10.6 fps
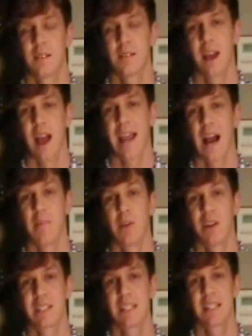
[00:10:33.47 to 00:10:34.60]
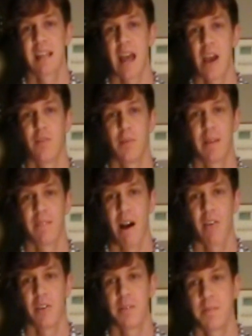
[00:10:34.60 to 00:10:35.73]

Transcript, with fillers: I got my wrestling style from my father,